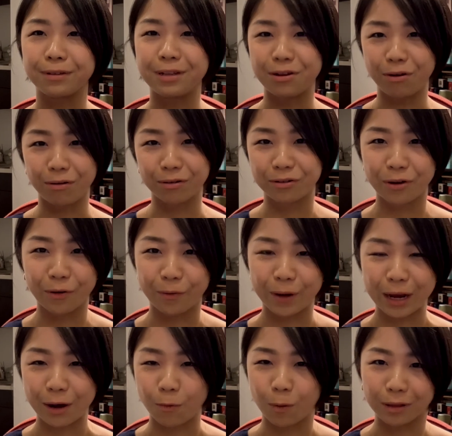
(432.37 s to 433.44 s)
not
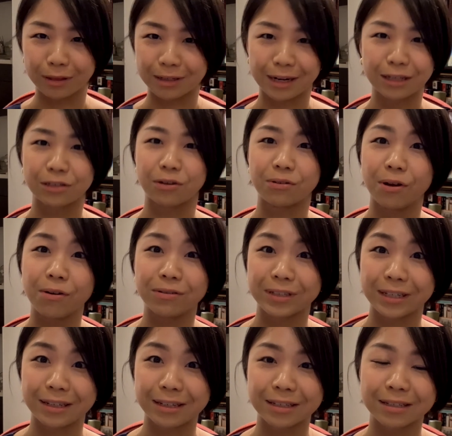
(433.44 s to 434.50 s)
knowing what the next note
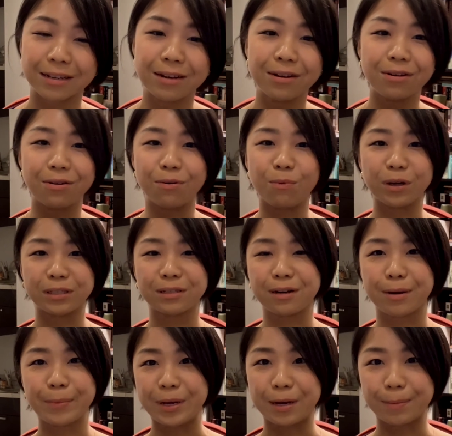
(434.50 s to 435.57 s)
is or what's
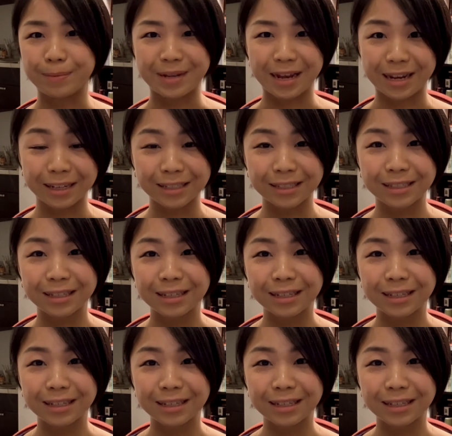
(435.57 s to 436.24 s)
coming up next.